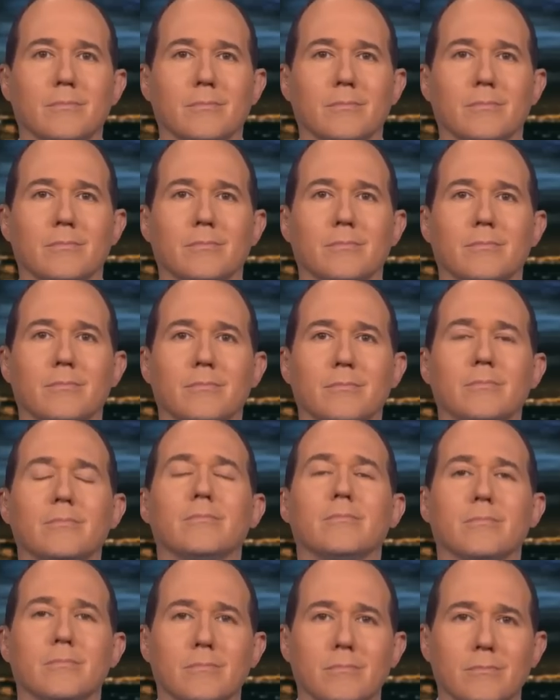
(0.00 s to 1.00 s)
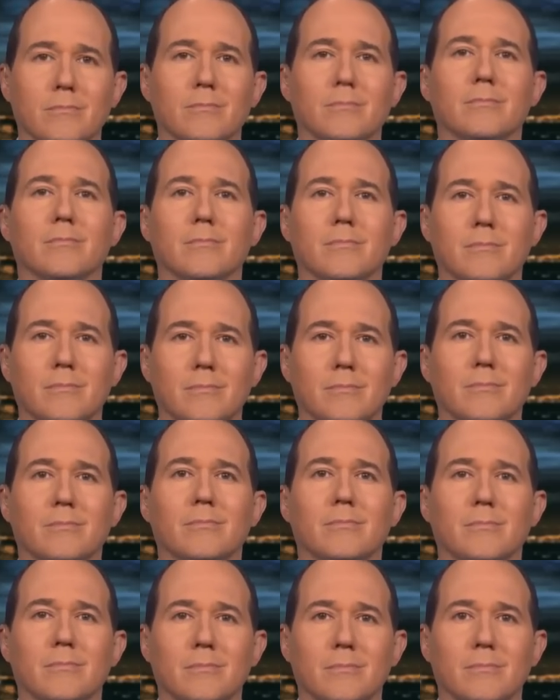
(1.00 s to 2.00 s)

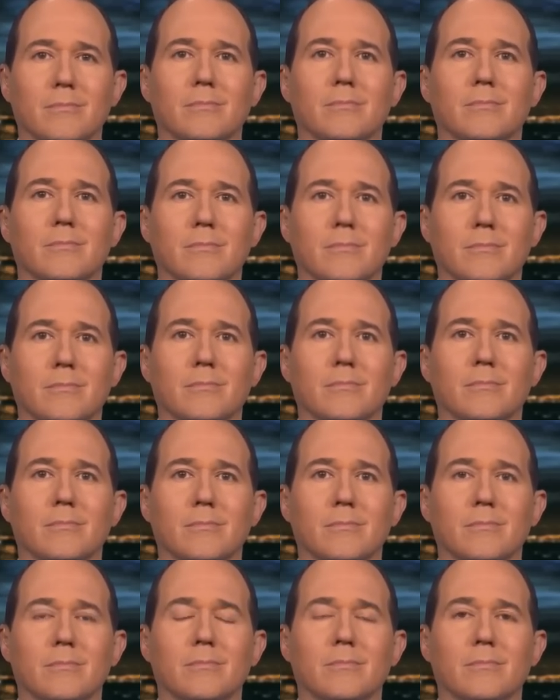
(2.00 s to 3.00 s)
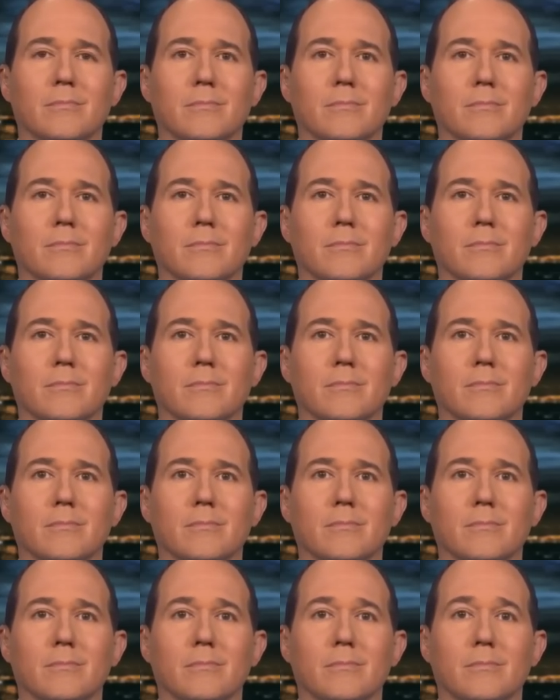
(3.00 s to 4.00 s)

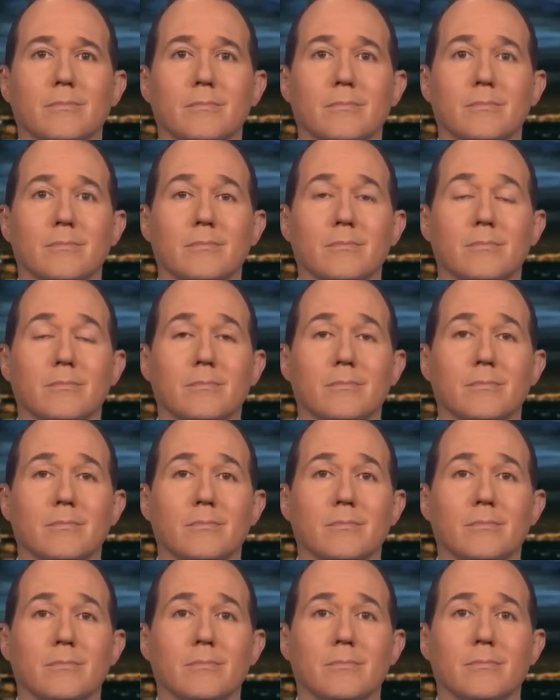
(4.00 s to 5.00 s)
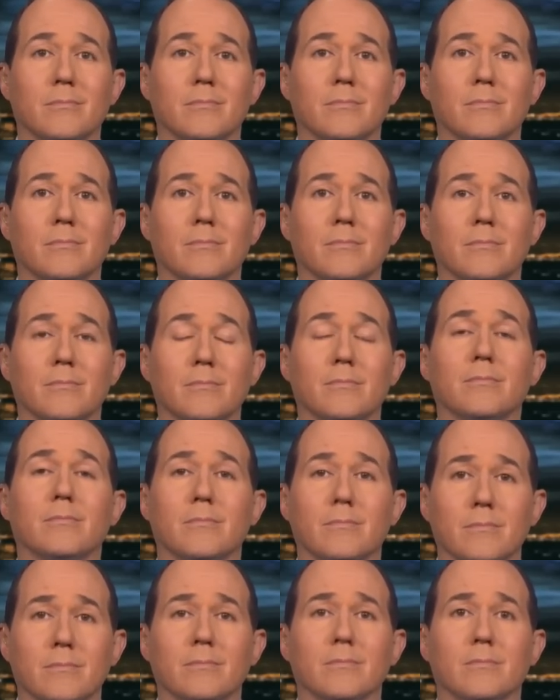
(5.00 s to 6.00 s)
(not speaking)